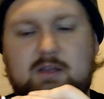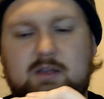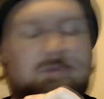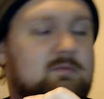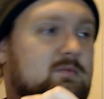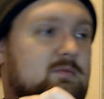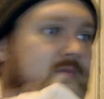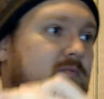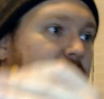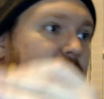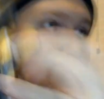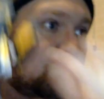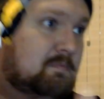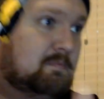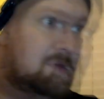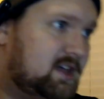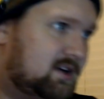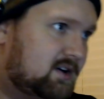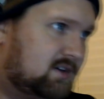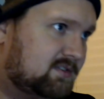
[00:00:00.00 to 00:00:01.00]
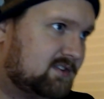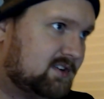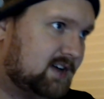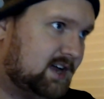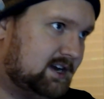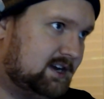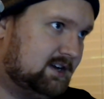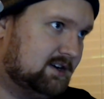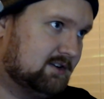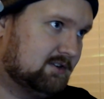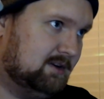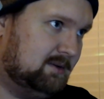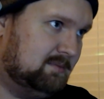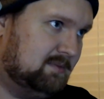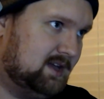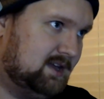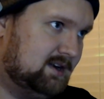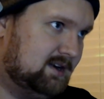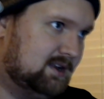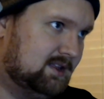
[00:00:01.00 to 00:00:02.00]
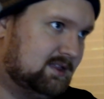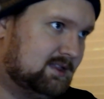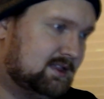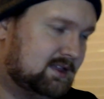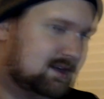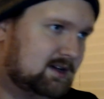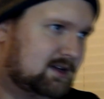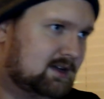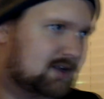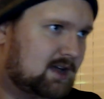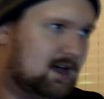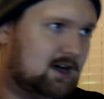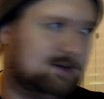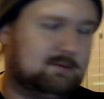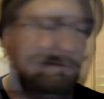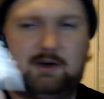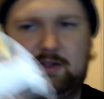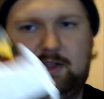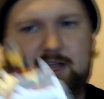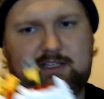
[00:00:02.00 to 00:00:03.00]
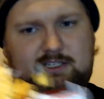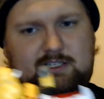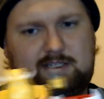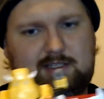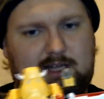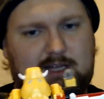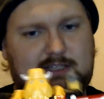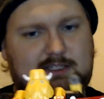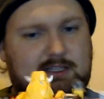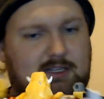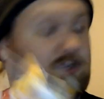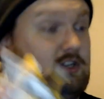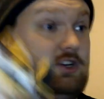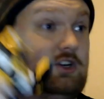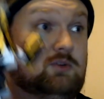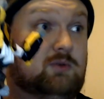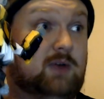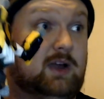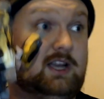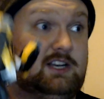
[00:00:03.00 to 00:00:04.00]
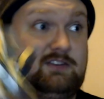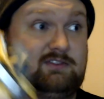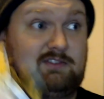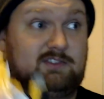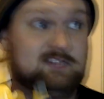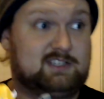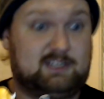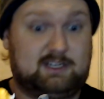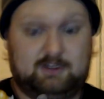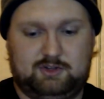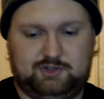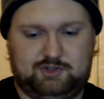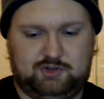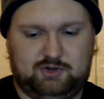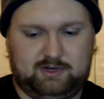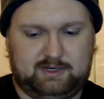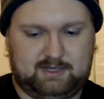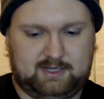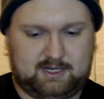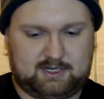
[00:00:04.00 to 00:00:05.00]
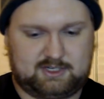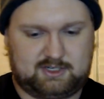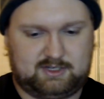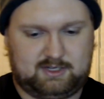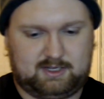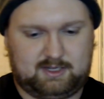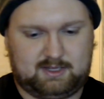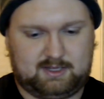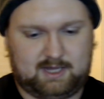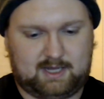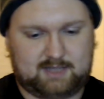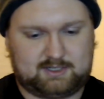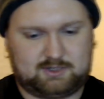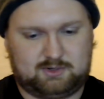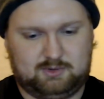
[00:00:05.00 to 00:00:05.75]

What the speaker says: Bit over 90-degree bend at the elbow. That's a good range for a single joint, actually. That's cool.